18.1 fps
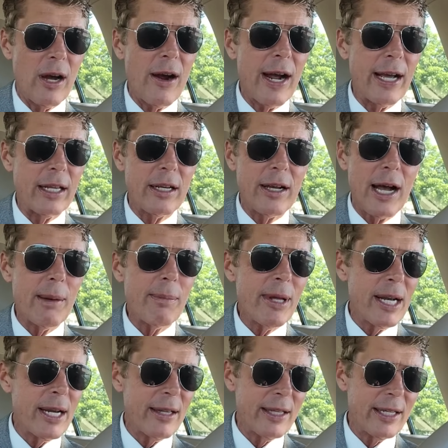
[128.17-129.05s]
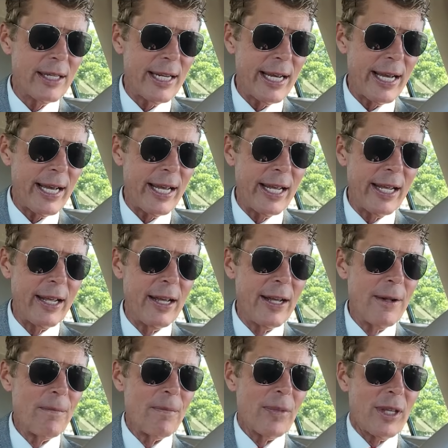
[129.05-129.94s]
All right, comment of the day
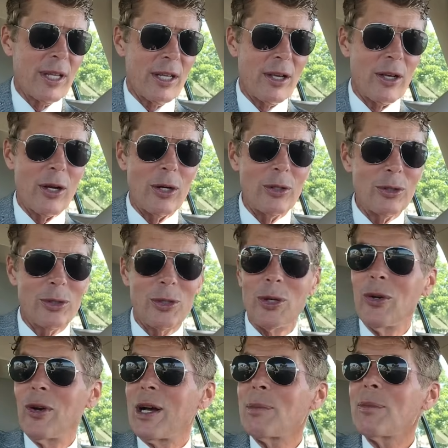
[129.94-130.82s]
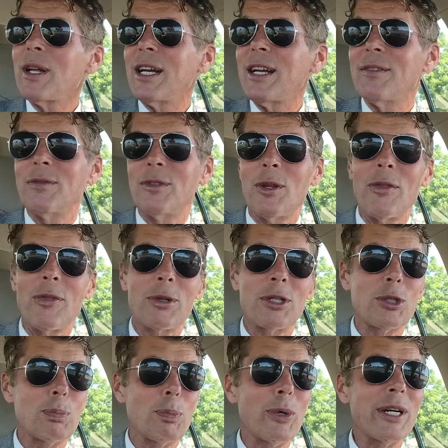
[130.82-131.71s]
goes to. I'm going
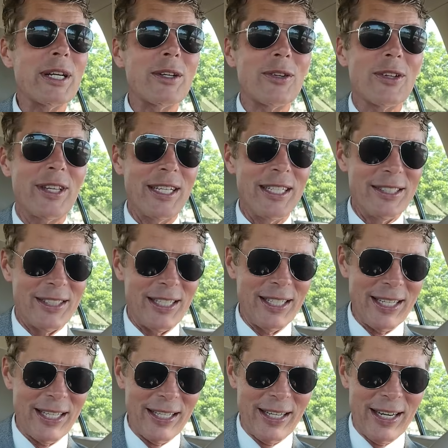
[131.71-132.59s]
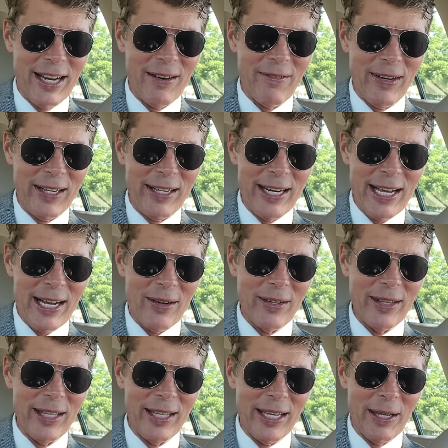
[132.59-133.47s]
to sprinkle these in every
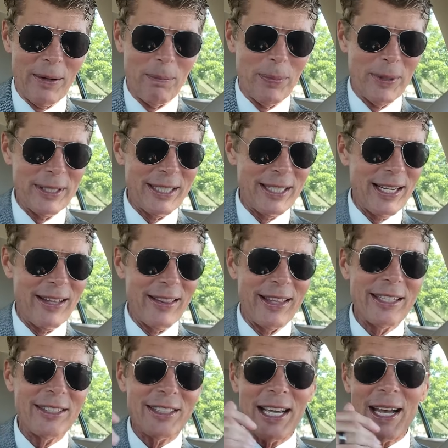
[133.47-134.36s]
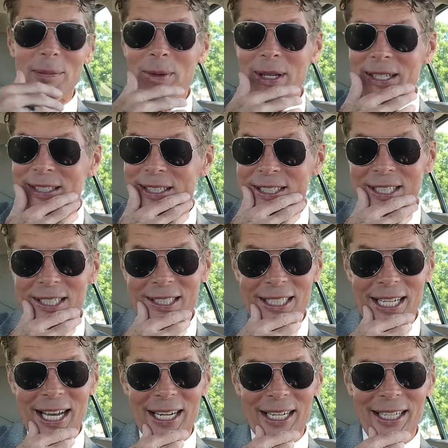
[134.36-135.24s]
now and then, but uh, this had me
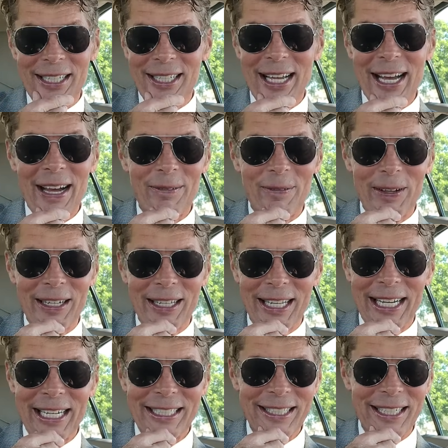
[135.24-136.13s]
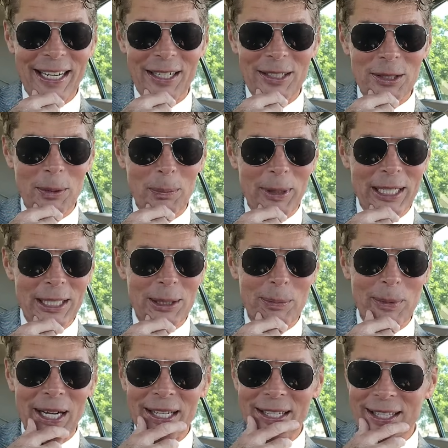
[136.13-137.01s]
just kind of laughing last night. It's the
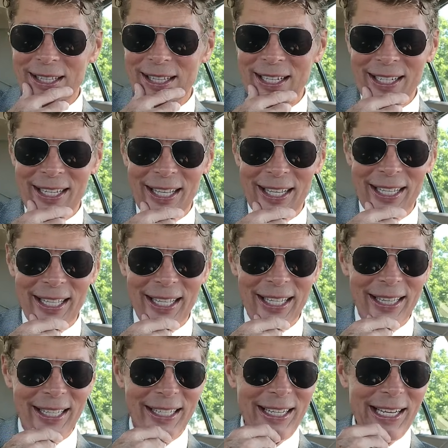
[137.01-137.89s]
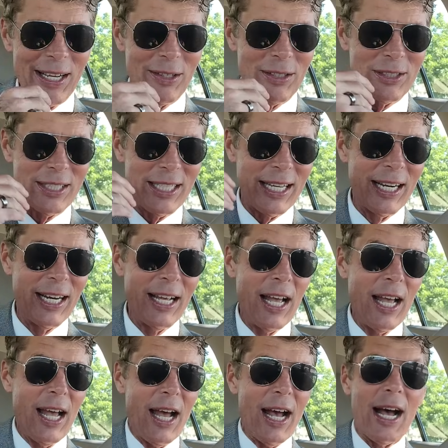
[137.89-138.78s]
best smile of the, uh, of the day. Is that
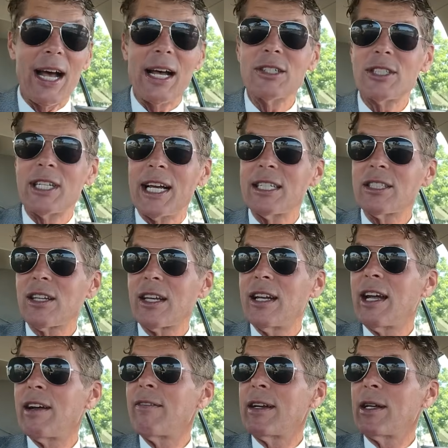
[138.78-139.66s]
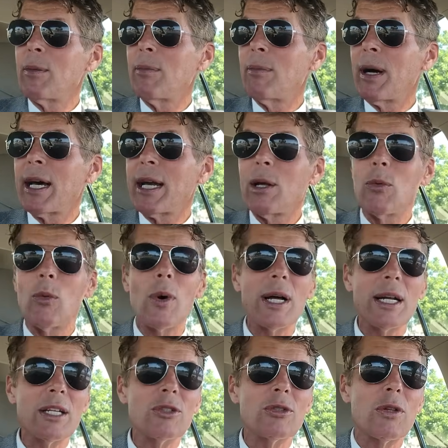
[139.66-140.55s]
I was asking everybody,
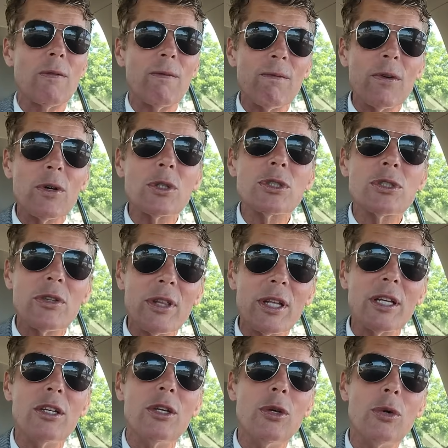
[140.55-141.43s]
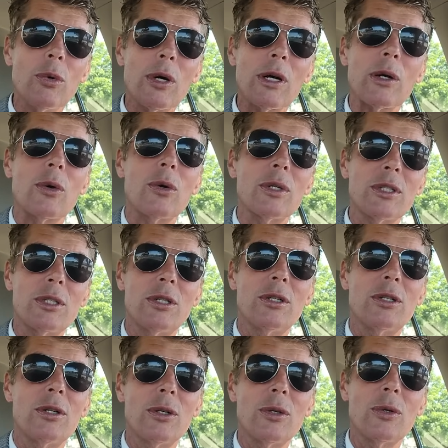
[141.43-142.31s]
what is the first thing you are going
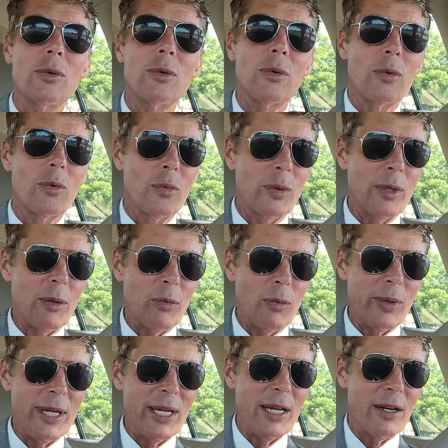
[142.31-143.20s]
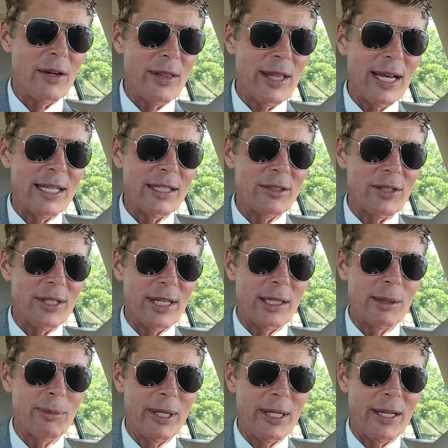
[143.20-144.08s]
to do when we hear that
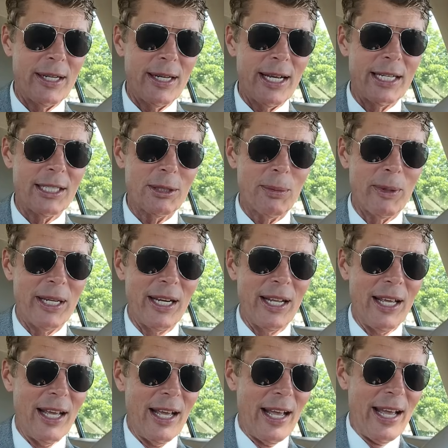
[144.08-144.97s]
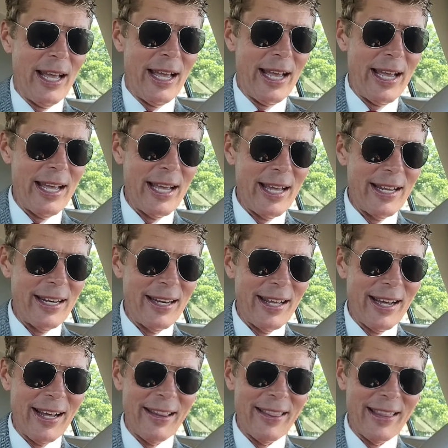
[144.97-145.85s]
settlement announcement?
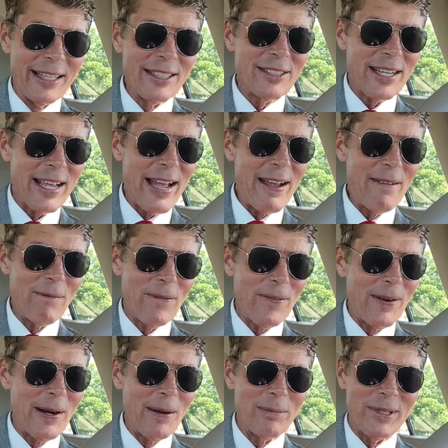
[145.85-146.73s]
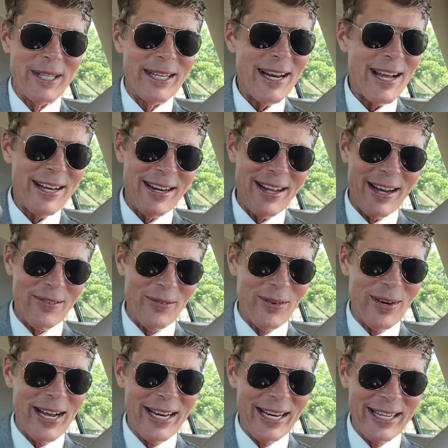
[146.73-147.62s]
And uh, this came from, did I
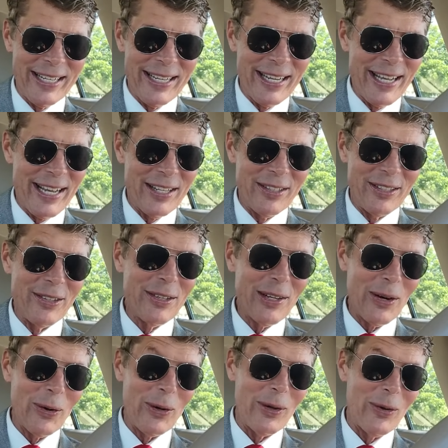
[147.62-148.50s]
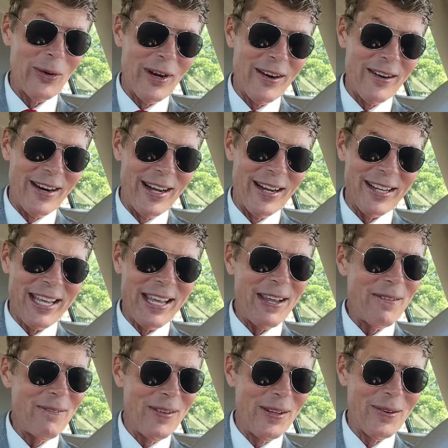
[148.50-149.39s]
not write it down? You know who you are. I'll
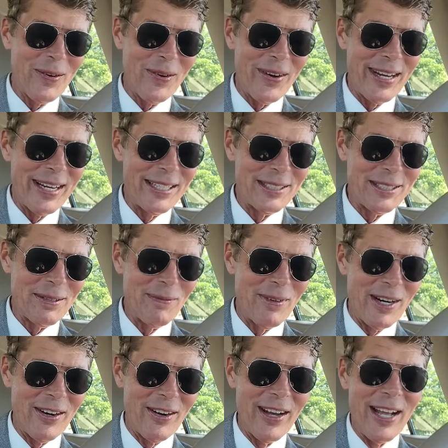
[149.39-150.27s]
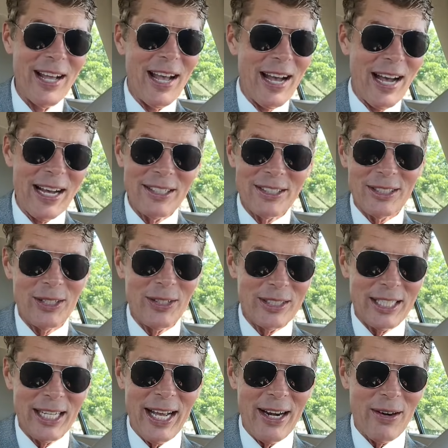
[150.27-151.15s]
give you credit tomorrow. I was so
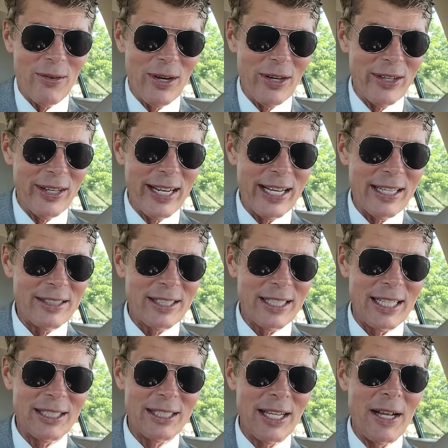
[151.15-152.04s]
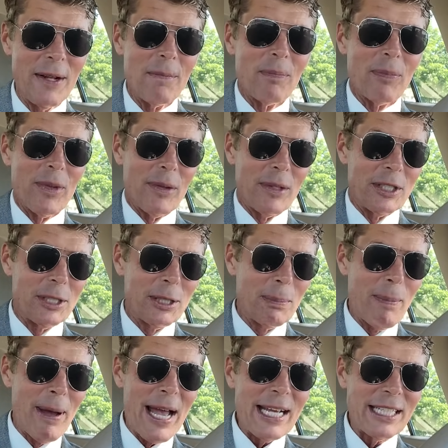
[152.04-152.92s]
excited. I wrote it down. It says,
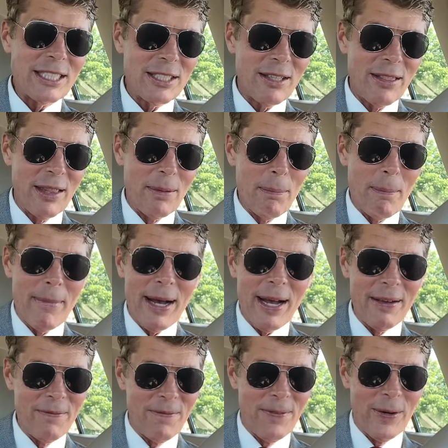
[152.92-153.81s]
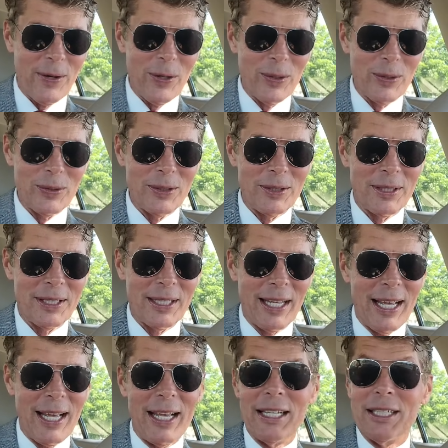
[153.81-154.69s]
smash my phones
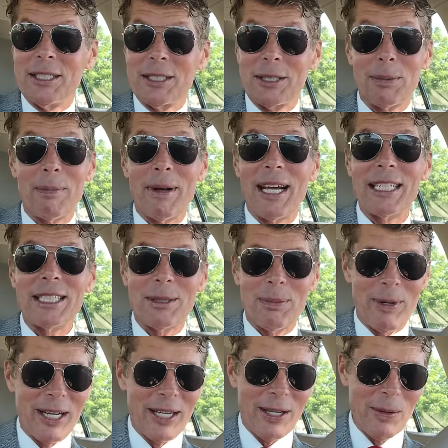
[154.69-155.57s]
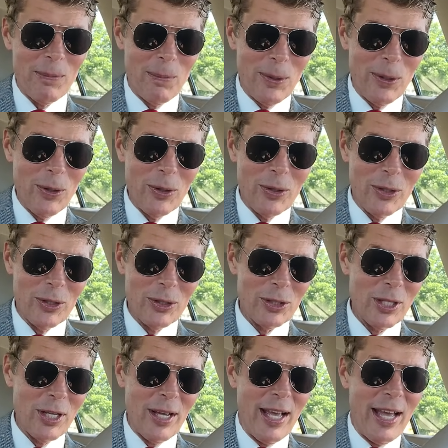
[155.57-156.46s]
smash my
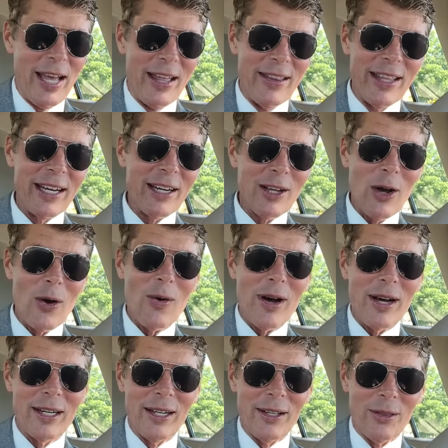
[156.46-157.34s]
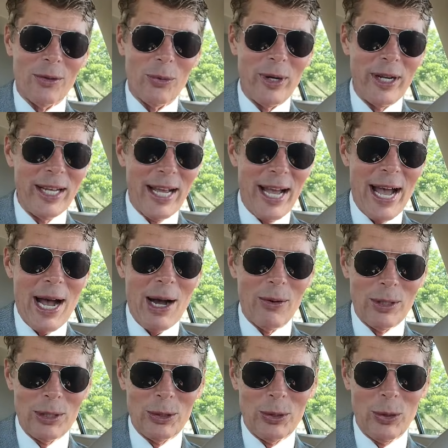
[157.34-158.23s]
computers, and then go on a three
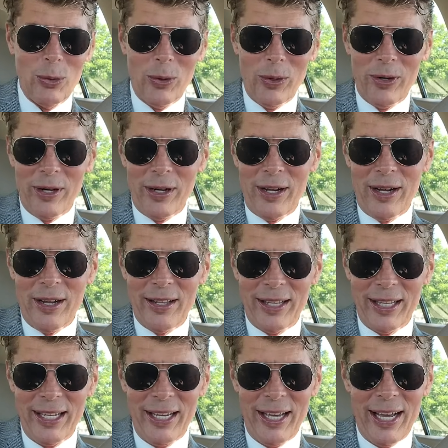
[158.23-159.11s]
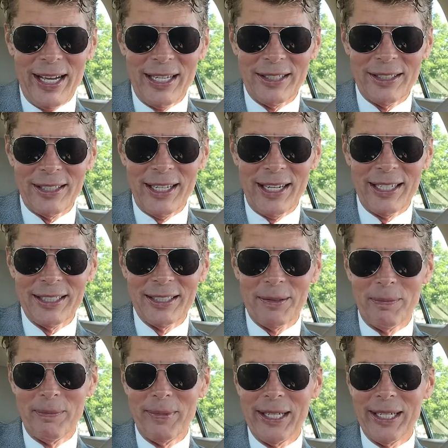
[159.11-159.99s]
hour tour on the
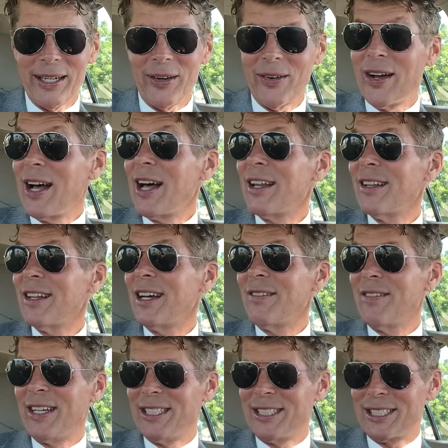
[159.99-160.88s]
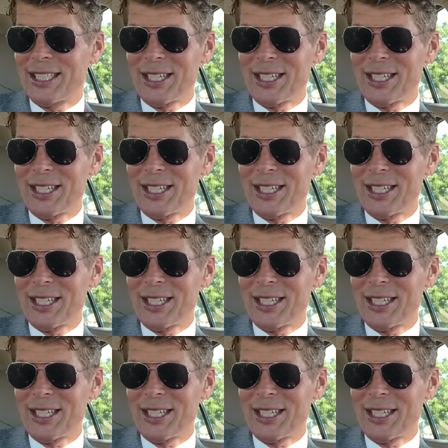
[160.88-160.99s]
SS Minnow. I love it.